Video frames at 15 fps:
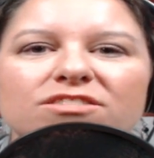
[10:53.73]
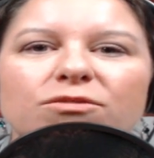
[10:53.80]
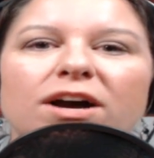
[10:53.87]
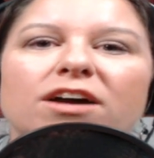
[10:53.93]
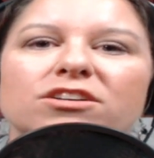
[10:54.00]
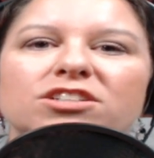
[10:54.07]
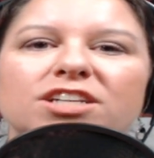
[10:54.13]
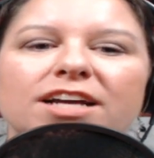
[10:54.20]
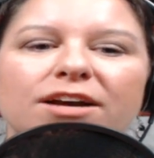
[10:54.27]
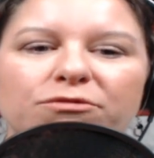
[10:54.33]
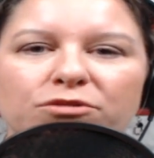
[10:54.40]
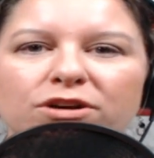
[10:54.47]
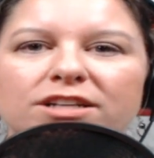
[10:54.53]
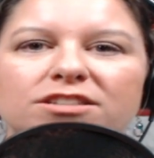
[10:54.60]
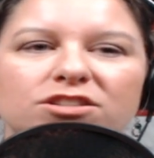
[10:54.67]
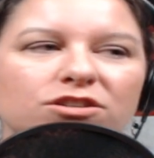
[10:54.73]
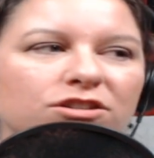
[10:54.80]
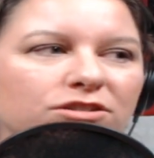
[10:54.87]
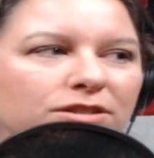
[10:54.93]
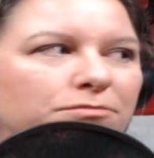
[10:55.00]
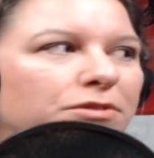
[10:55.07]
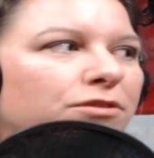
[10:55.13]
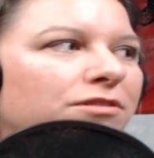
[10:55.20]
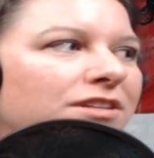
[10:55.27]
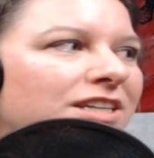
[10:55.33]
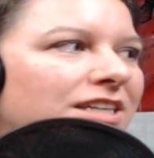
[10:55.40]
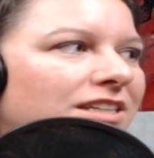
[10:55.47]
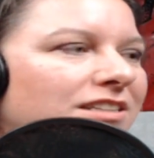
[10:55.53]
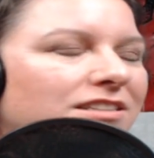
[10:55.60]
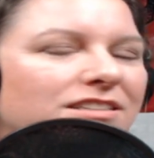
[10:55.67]
Well, she had 1 surgery, both
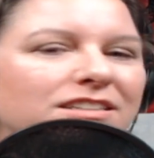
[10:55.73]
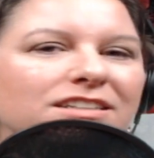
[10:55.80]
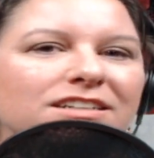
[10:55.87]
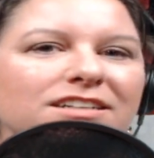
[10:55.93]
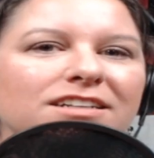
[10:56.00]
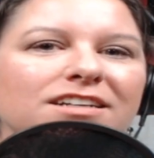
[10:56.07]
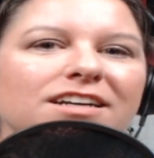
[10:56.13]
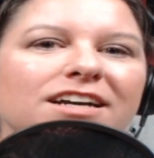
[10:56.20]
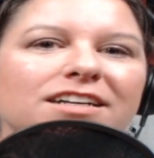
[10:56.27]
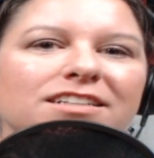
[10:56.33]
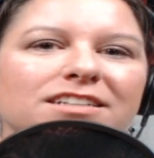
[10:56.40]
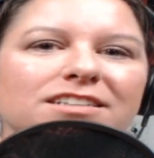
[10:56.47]
knees, at the